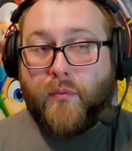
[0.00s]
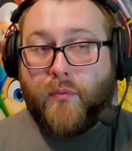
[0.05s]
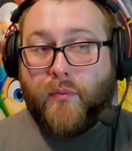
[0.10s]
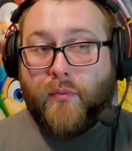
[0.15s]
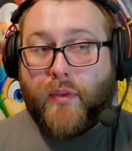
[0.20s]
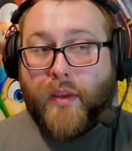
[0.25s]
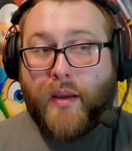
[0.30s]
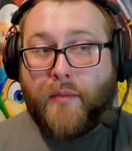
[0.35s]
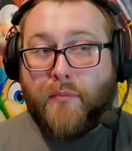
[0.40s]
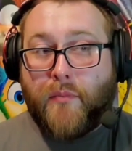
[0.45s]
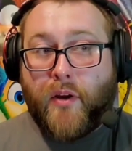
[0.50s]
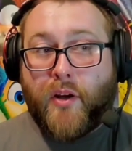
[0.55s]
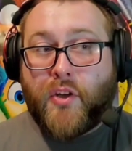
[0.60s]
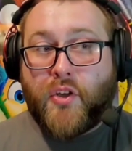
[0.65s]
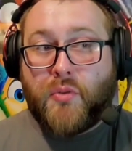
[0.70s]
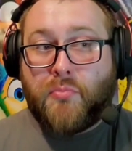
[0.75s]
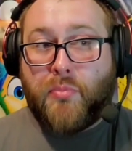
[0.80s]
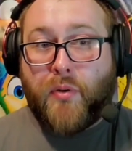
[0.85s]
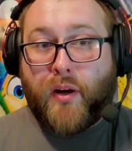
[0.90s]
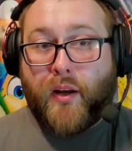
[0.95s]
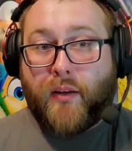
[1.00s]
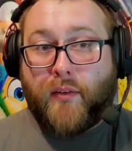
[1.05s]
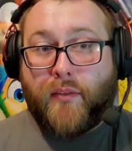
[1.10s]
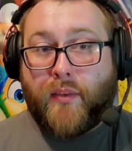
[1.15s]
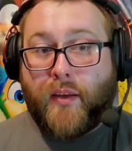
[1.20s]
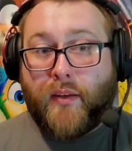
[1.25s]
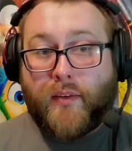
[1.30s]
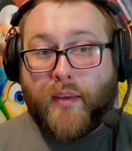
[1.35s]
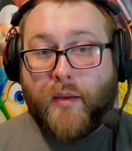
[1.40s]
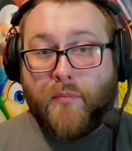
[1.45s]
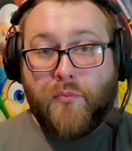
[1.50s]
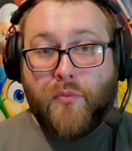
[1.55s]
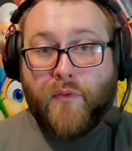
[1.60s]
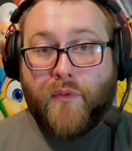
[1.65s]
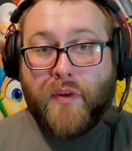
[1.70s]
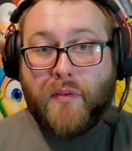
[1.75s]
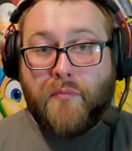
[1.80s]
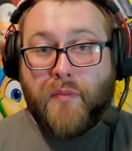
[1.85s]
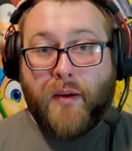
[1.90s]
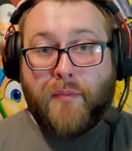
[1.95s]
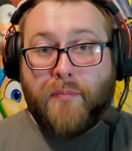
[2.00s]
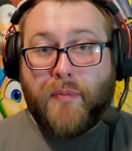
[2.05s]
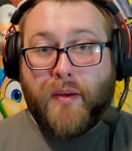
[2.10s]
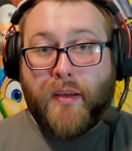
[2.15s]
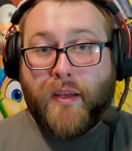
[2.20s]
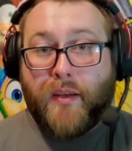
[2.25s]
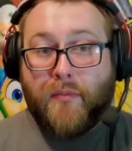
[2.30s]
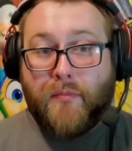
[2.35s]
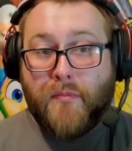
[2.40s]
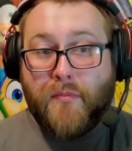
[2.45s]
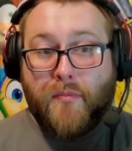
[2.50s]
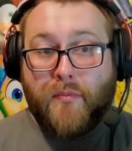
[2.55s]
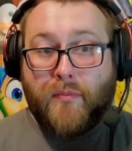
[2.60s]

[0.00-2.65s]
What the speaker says: that much, but I think that movie might be